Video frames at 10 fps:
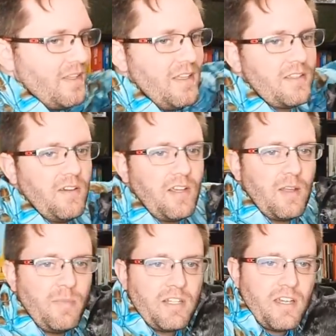Let's go, we
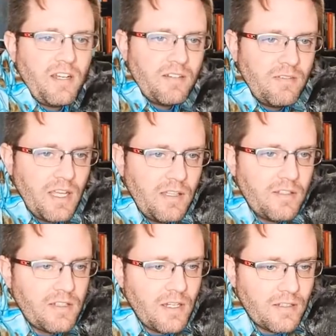got a big dog, we got a
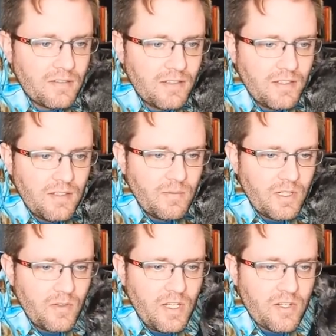little dog.
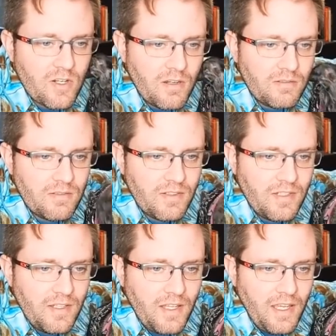We're gonna do an intro
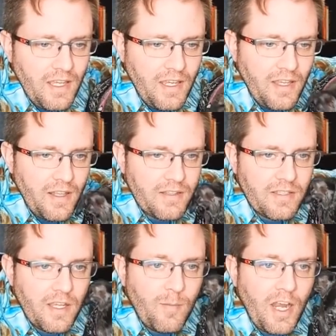and
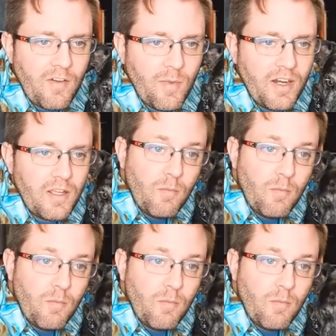say goodbye, everybody,